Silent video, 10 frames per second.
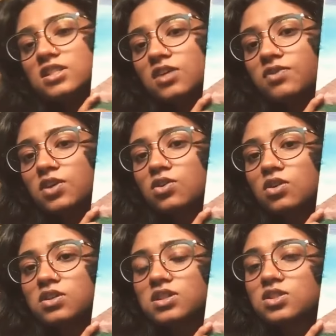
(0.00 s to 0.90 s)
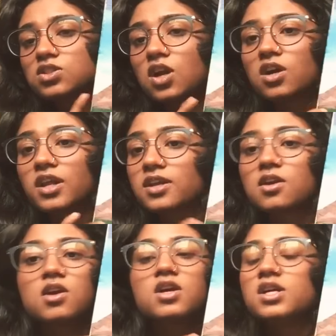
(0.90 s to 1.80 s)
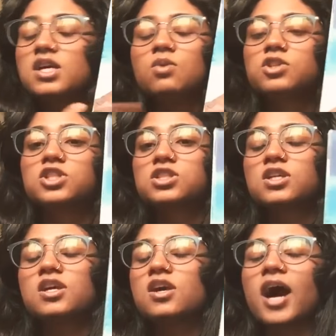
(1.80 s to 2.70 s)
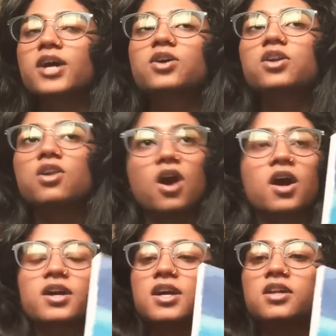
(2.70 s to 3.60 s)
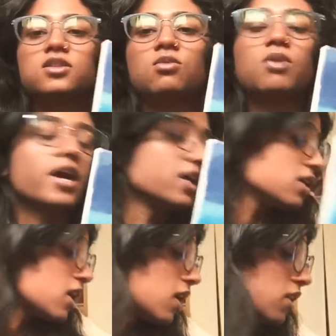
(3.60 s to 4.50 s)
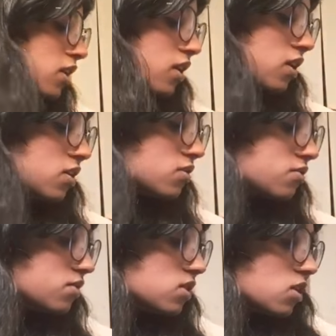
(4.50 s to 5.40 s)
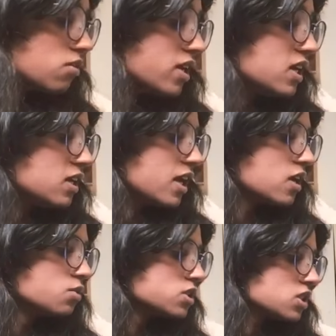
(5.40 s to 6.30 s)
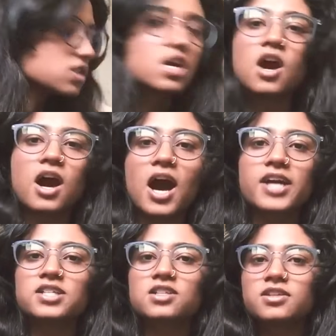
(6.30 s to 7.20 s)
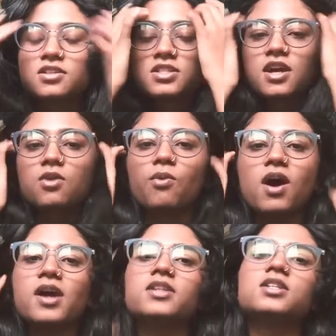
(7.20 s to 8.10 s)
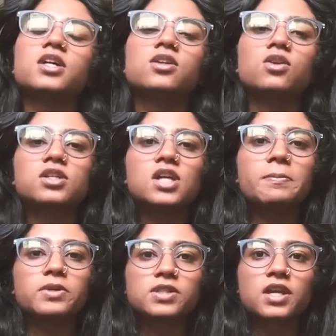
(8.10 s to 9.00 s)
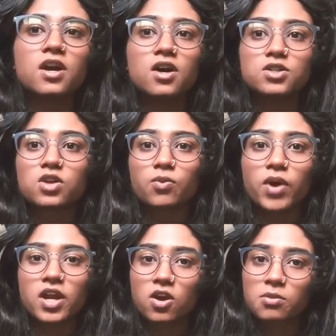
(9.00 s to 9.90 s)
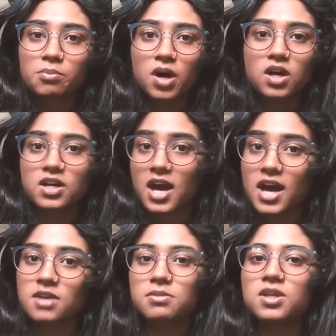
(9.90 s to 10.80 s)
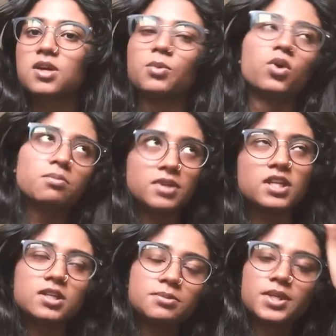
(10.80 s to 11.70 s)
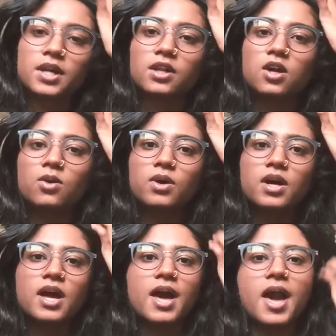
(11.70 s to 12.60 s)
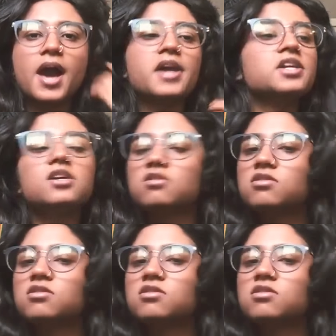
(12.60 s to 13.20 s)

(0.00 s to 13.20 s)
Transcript: difficult to start. Like, it was just, I could not get the right color of the green, and it was just, I didn't understand why until I looked up. I was like, so I went out and bought cadmium or medium yellow, and